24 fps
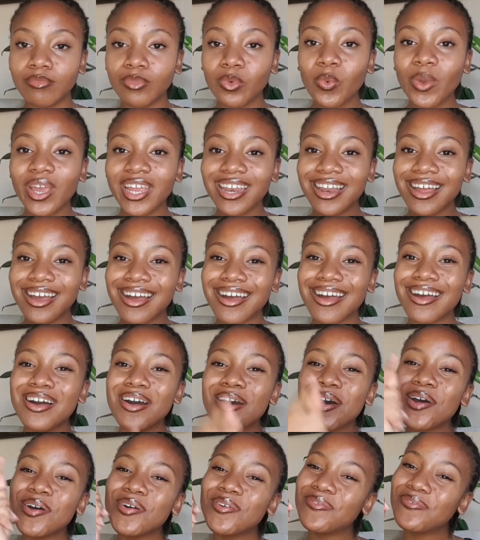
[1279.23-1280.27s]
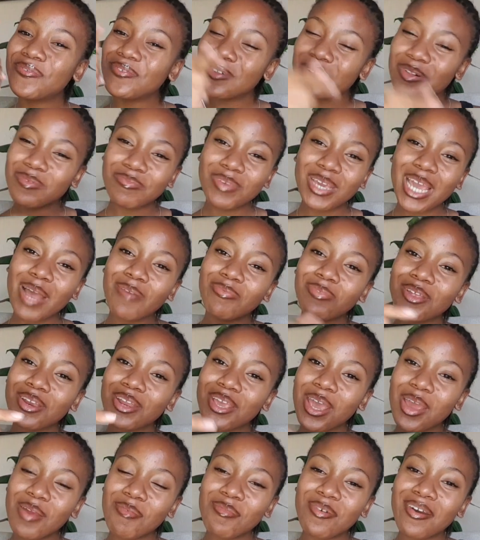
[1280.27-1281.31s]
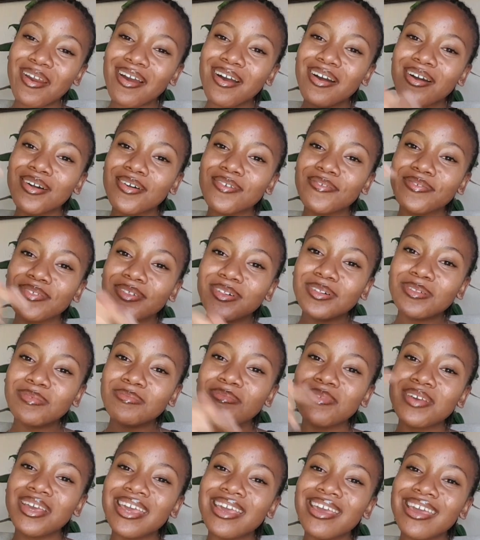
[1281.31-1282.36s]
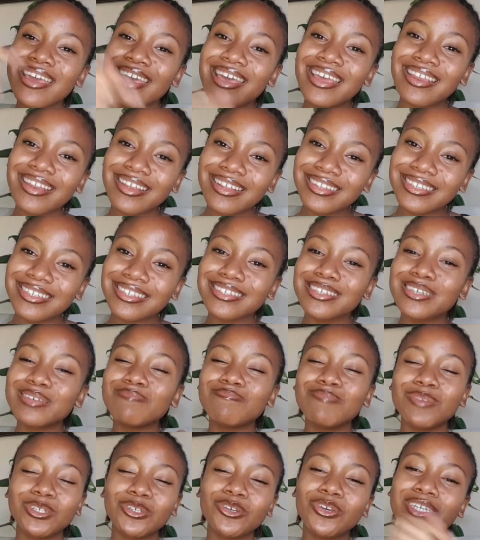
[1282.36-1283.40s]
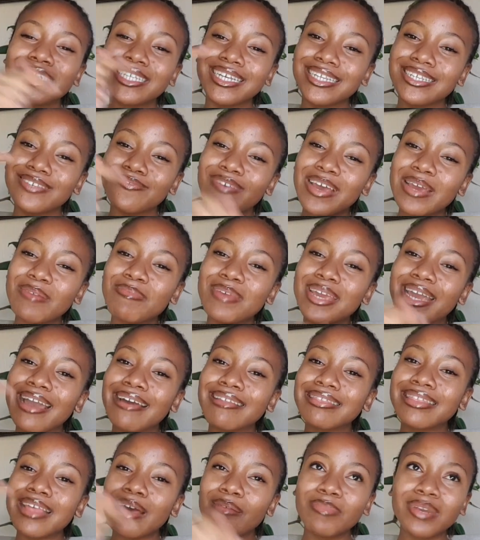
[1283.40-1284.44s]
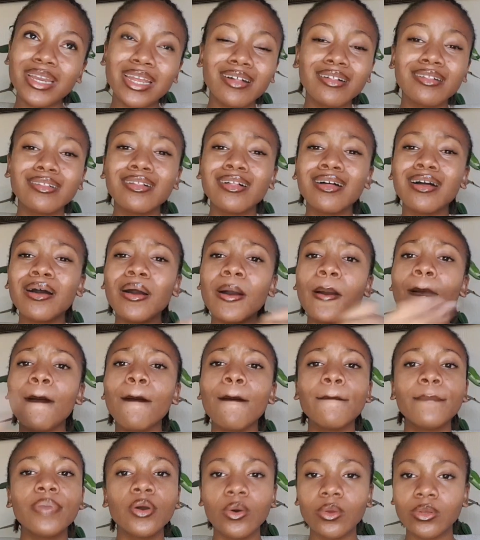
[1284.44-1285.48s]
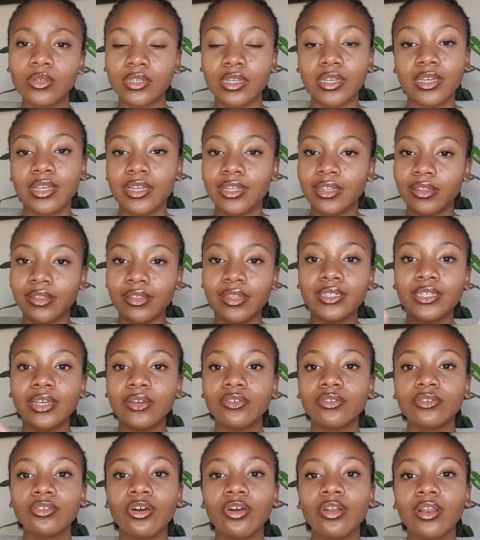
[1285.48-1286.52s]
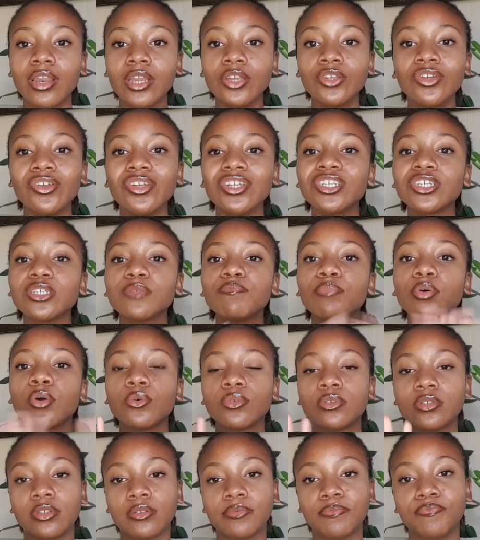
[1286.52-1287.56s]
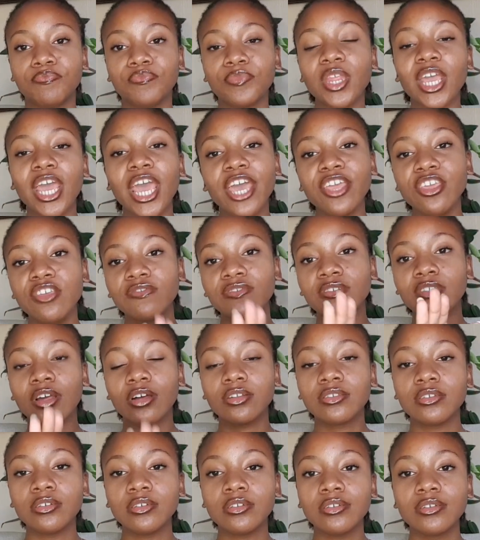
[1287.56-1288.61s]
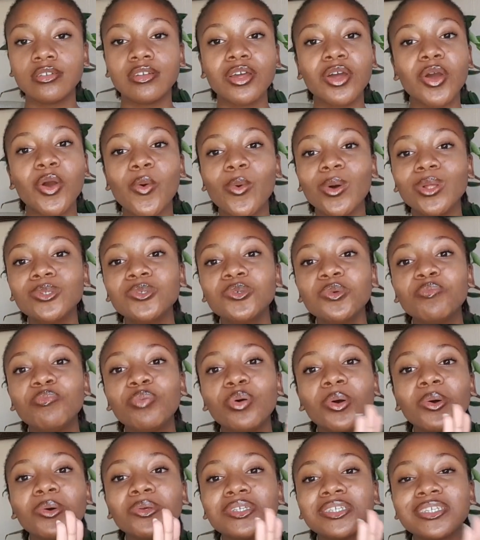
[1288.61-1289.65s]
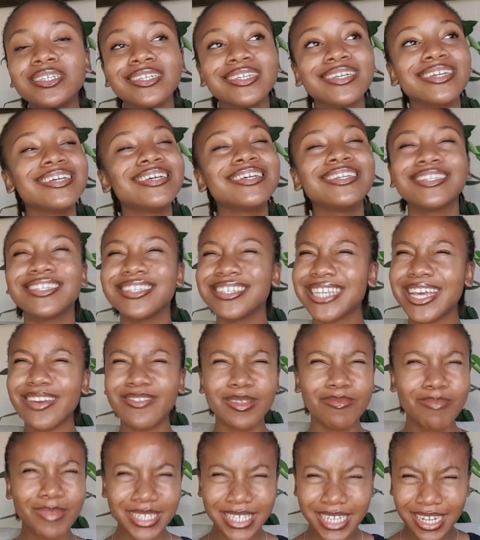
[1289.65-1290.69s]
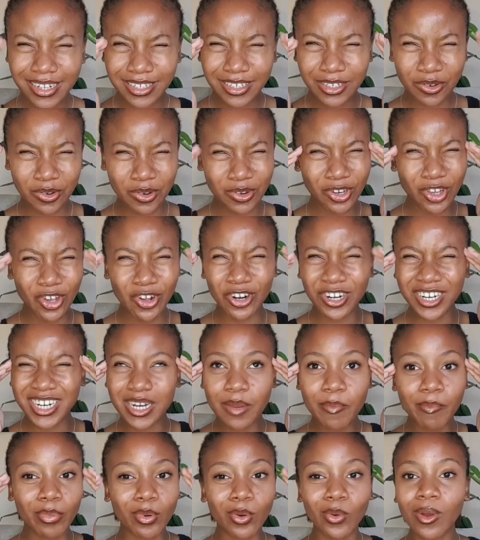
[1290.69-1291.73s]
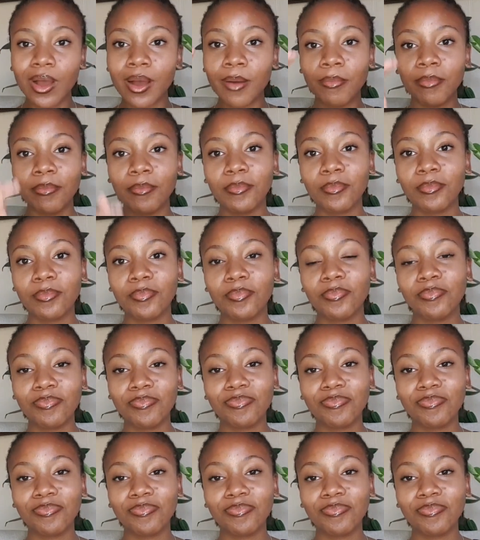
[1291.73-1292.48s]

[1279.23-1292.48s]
Wait now. Film, pick up the camera, film, edit, make sure you're satisfied, make a thumbnail, post. That's how you start. Make sure you just post and you've started. Once you post, just have the mentality you already blew up.